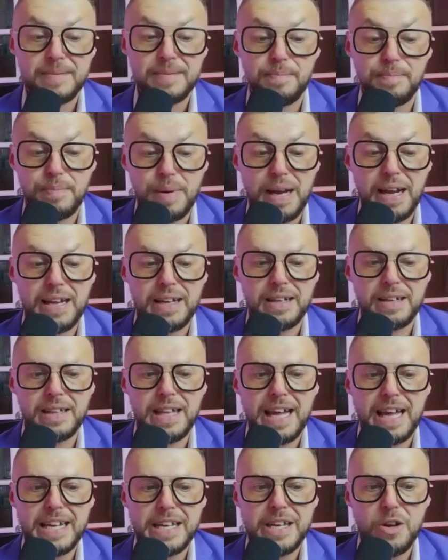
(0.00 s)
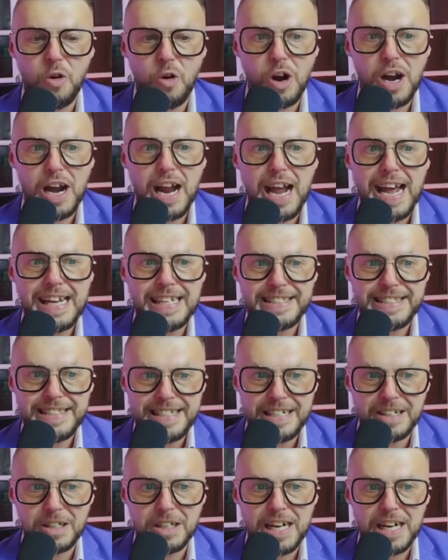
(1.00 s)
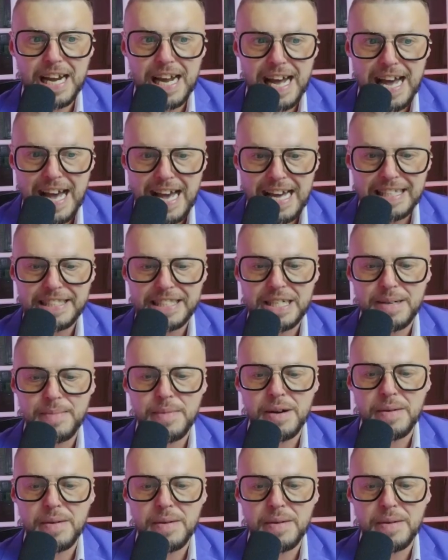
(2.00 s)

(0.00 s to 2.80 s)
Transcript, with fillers: But like, your ideal customer